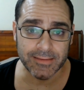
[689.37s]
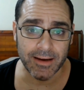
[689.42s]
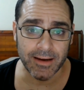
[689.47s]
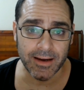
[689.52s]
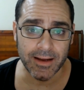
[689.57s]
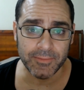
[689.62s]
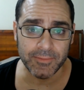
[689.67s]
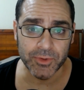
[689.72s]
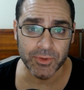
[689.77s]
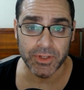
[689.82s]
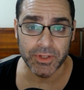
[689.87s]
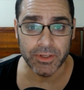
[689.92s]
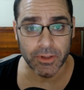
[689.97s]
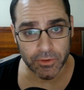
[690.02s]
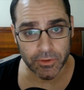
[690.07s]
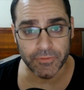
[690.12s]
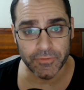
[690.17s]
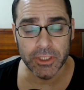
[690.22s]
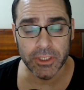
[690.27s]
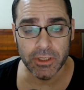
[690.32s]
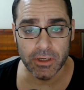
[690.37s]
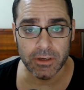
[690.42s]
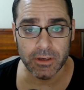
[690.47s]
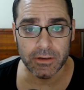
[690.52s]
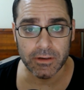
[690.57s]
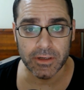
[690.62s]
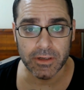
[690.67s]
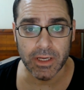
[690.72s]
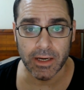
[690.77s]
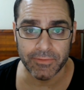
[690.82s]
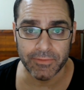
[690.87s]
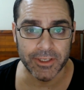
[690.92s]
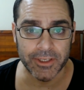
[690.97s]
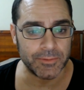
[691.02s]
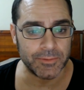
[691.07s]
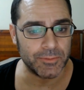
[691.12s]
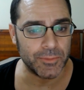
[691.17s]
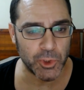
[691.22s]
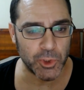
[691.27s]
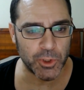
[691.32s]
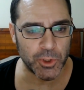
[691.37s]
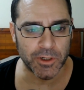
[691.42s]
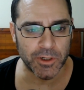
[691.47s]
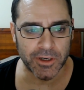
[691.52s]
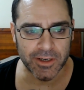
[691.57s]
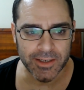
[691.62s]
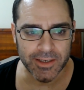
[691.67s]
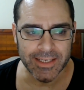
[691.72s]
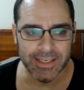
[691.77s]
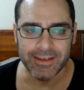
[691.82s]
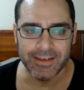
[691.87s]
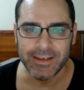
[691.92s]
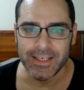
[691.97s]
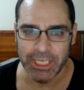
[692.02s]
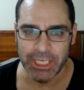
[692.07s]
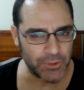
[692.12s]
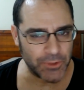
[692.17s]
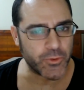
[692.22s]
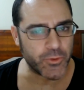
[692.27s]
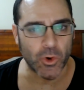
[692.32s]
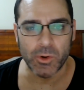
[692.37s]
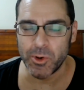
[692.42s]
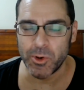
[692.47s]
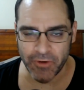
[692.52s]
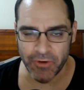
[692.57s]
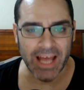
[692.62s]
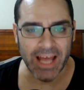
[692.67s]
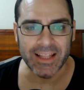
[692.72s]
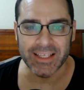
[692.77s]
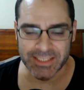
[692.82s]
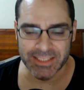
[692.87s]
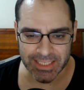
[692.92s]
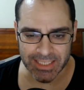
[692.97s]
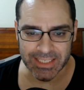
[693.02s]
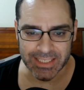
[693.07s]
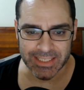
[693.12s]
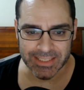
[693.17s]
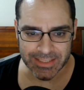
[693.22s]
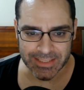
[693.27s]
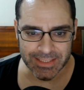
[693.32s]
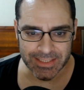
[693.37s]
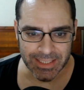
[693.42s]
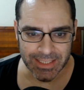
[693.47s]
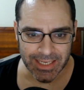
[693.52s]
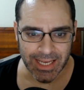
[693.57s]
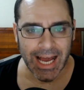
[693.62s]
time with another video covering more informal fallacies.